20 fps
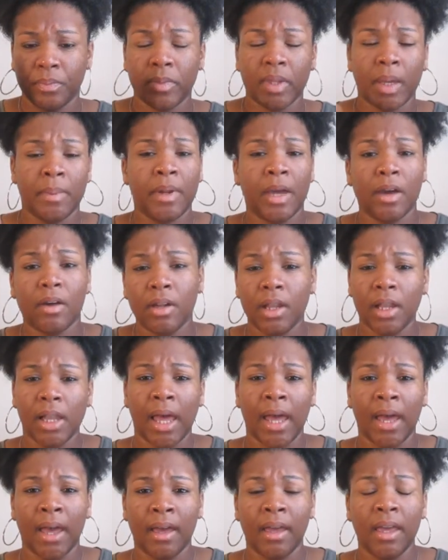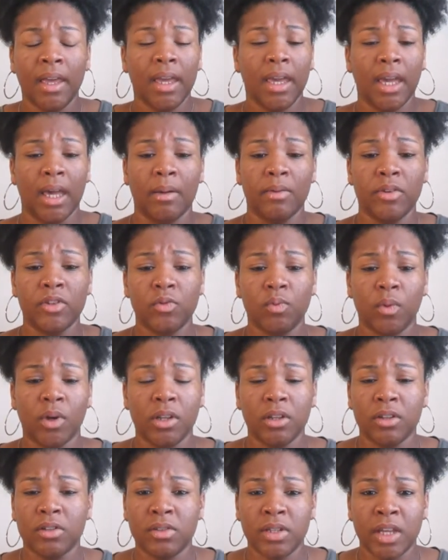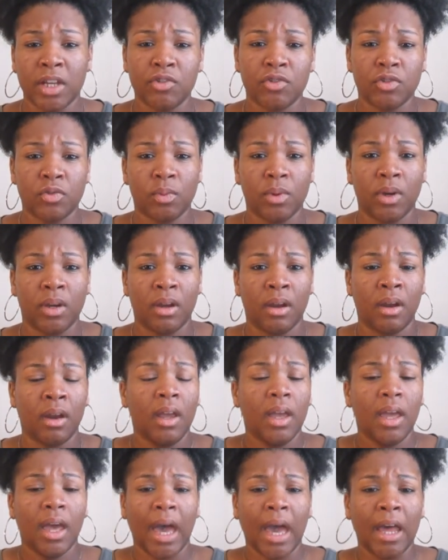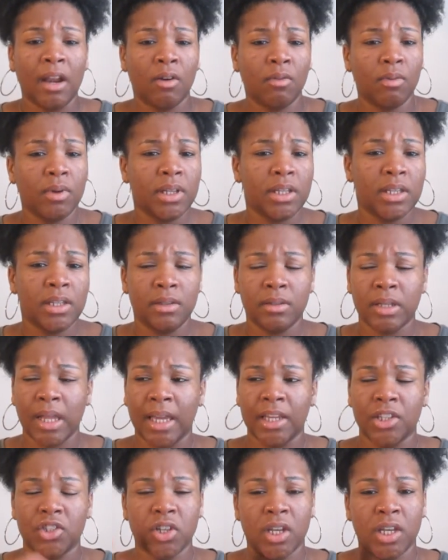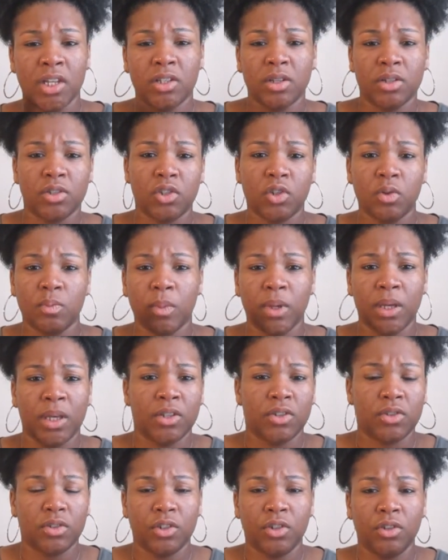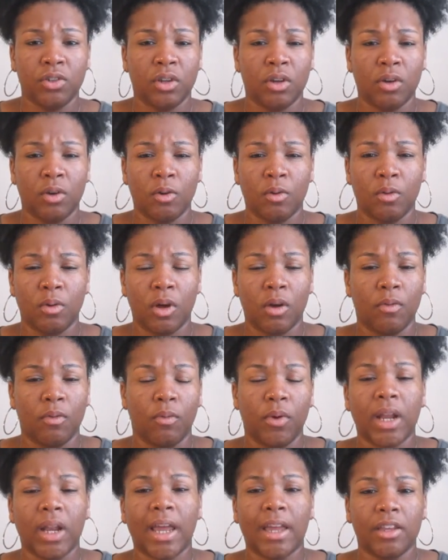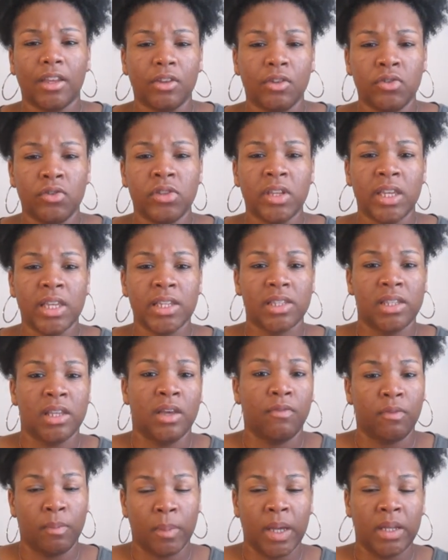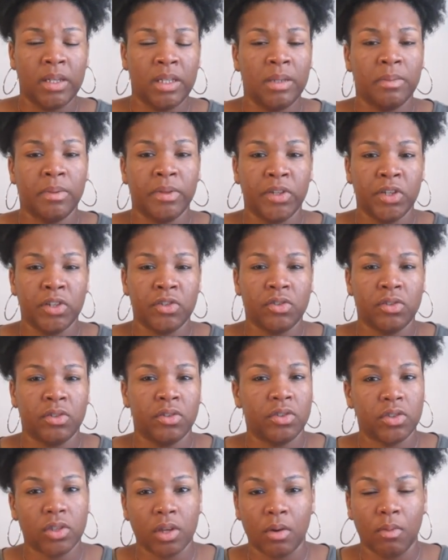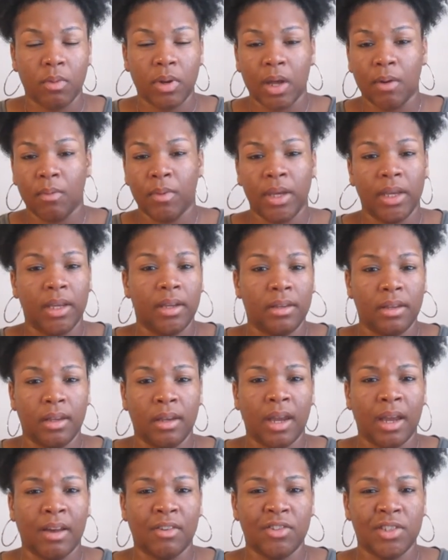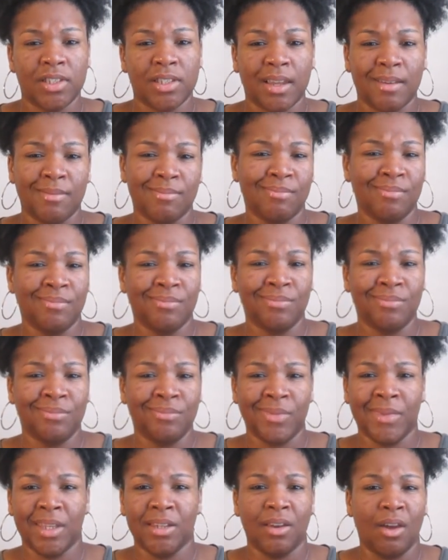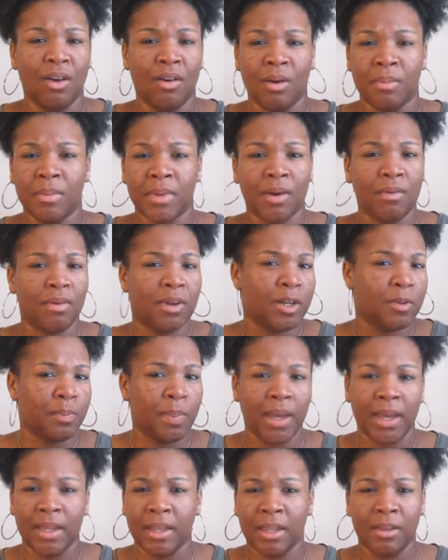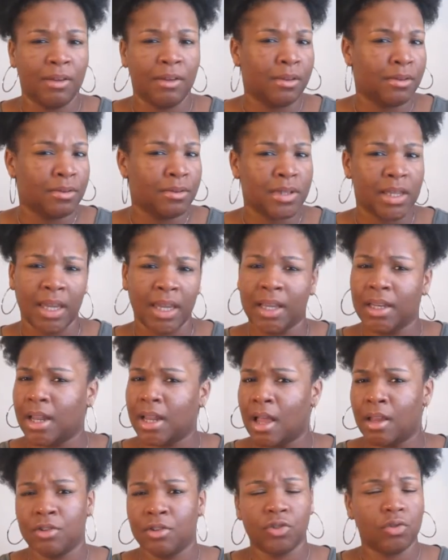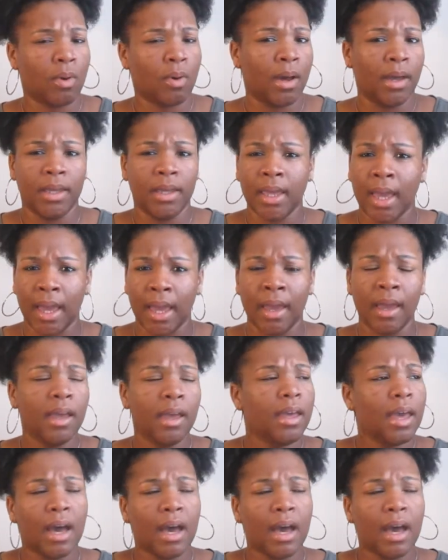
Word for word: I'm not gonna lie. I'm just one of those naturals where I don't really like change up too much, you know, of what I use except for my deep conditioner. So when I went in there, I was just like, mm, no, I'm not ready to pay those $8 quite yet.